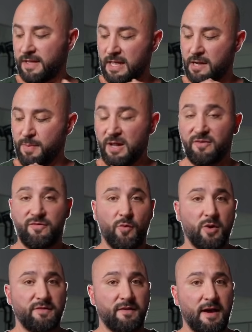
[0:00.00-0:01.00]
at about a
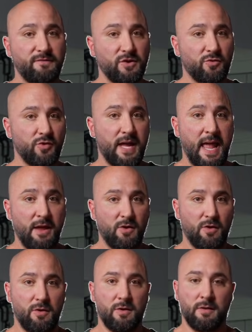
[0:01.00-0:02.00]
45-degree
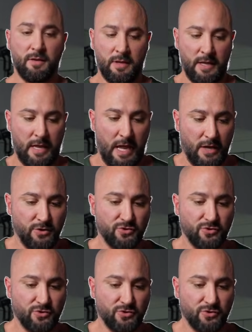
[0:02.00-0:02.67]
angle, and you're